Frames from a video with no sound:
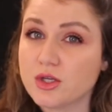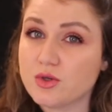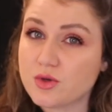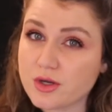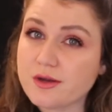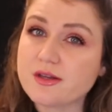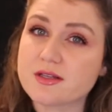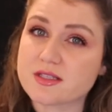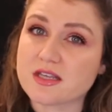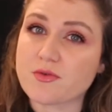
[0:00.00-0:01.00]
You could
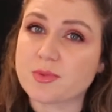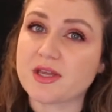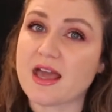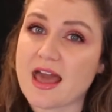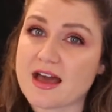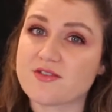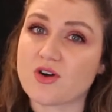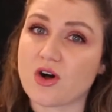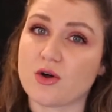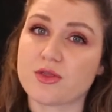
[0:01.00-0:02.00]
conceivably have
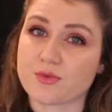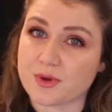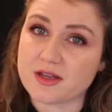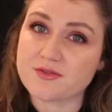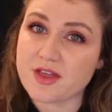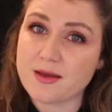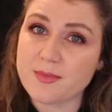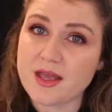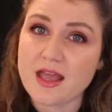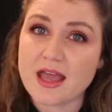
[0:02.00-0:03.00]
all three of
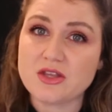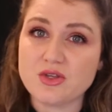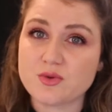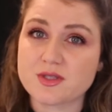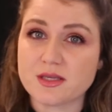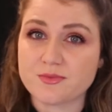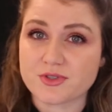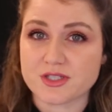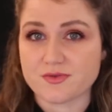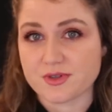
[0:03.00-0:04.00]
them and use them
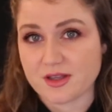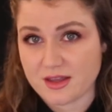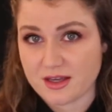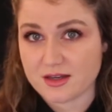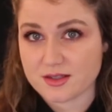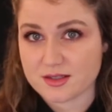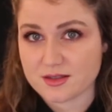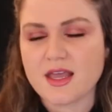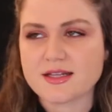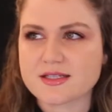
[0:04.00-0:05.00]
for different things.
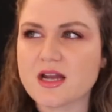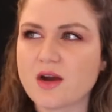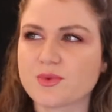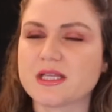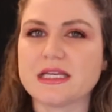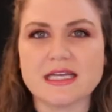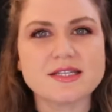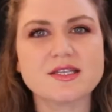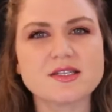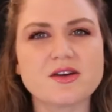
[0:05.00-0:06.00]
It's not really
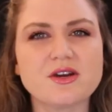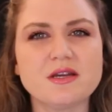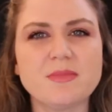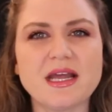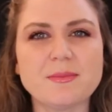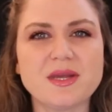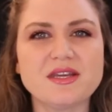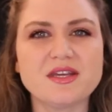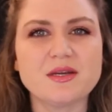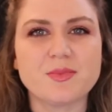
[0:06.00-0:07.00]
necessary in my
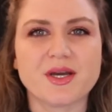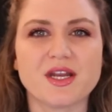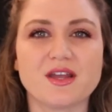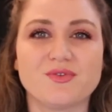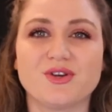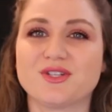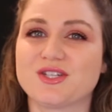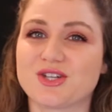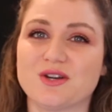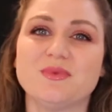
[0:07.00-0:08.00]
opinion, but if you're
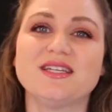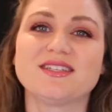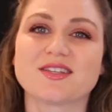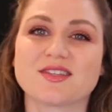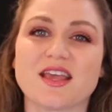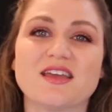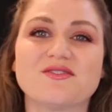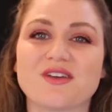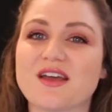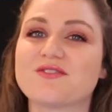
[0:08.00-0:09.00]
determined to
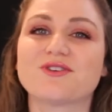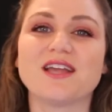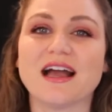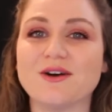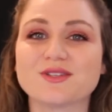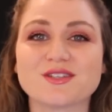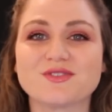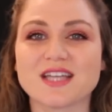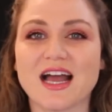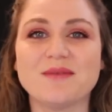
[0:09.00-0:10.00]
save every ounce
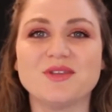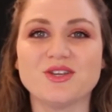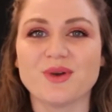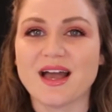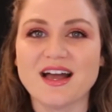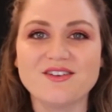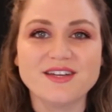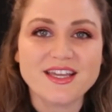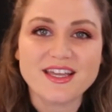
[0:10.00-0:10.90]
of time that you have